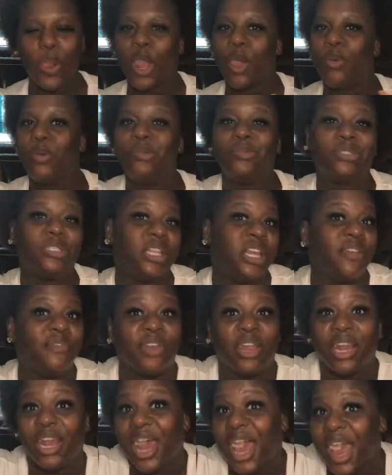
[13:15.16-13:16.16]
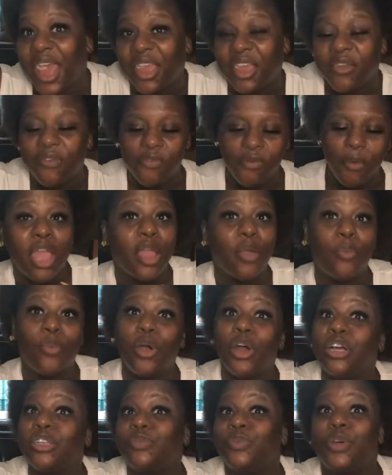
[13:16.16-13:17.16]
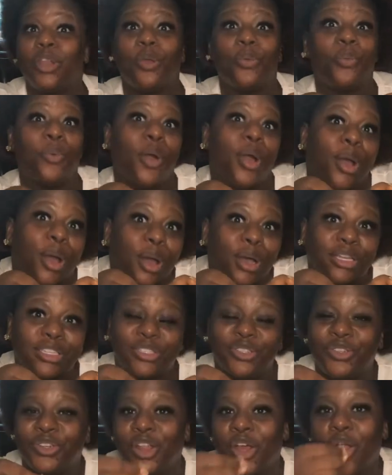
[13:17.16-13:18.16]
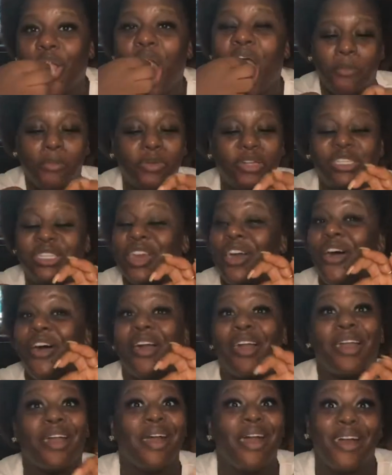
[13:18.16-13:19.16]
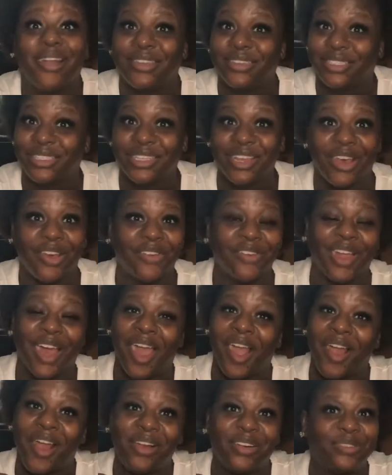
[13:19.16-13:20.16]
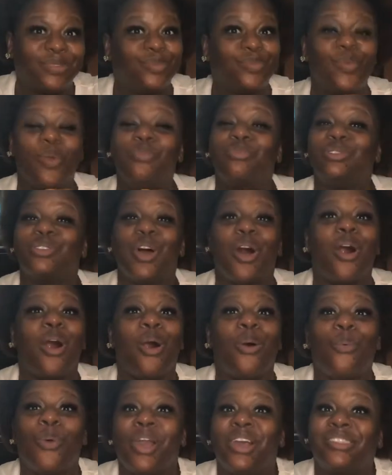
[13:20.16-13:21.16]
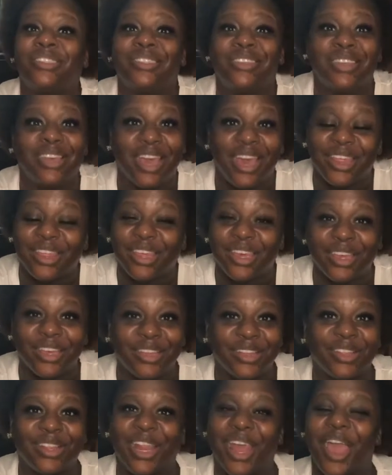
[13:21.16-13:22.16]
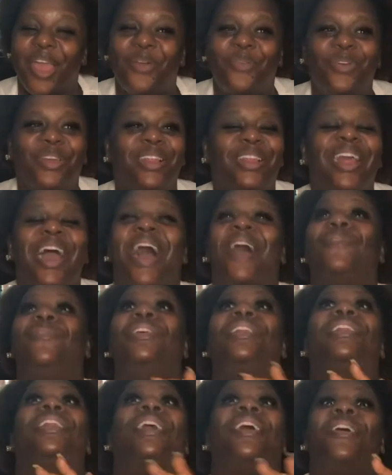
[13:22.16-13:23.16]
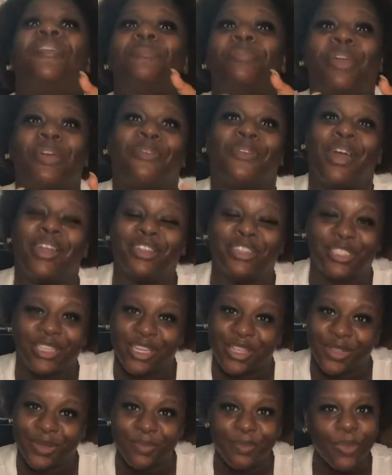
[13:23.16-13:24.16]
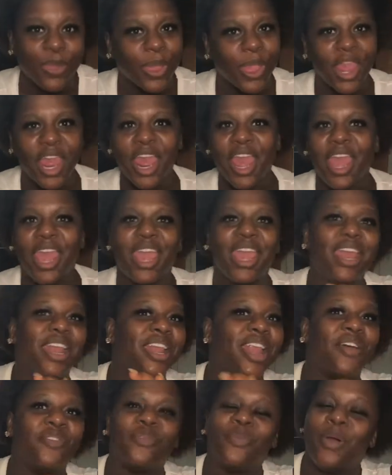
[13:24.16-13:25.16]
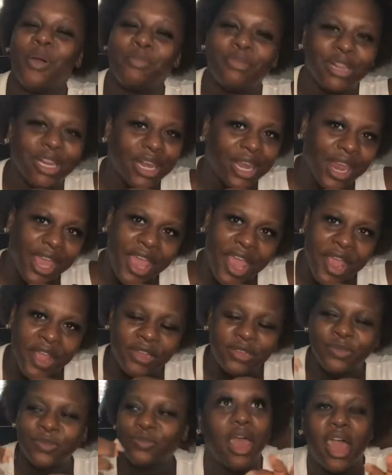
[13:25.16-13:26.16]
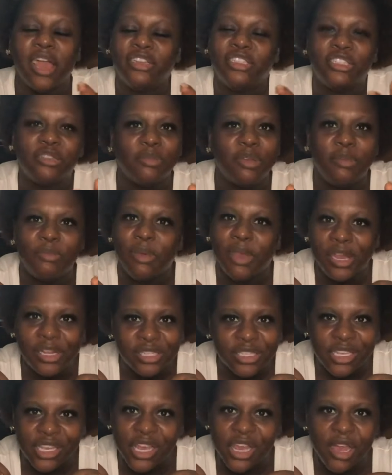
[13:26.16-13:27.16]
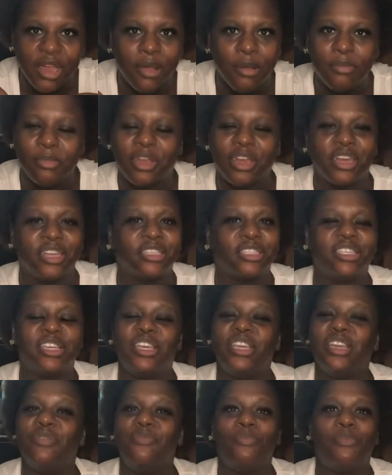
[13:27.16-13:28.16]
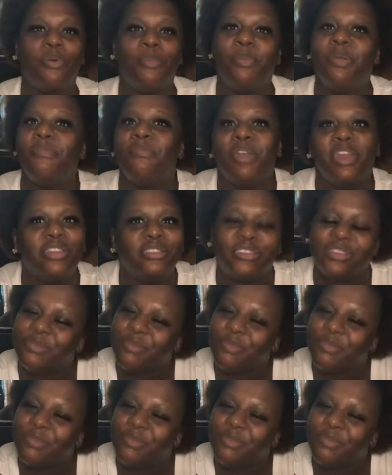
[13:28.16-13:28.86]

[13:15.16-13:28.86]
We was living life. It was what it was, you know. We did all kind of stuff. Like, we was always together. Like, we loved being around each other. He never wanted me to leave. I used to be mean to him because he would be mean to